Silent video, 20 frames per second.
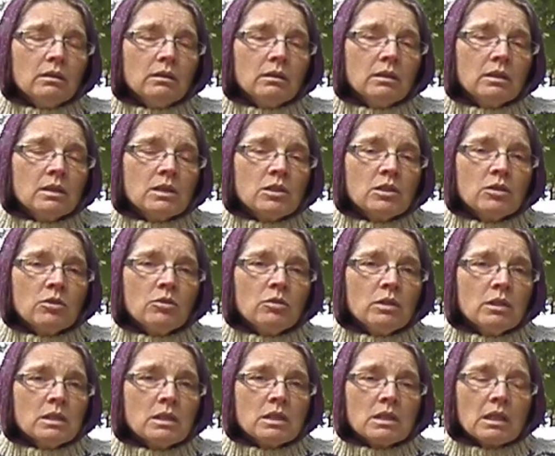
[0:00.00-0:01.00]
the
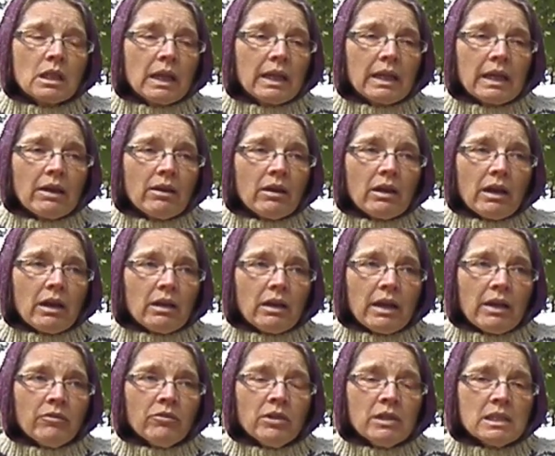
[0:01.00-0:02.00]
students, like
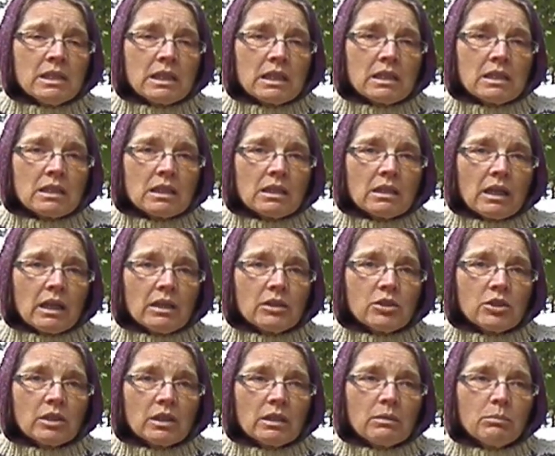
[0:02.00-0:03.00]
every citizen
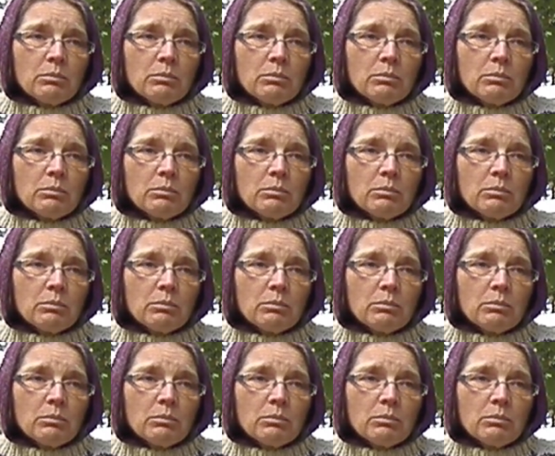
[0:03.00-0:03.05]
actually,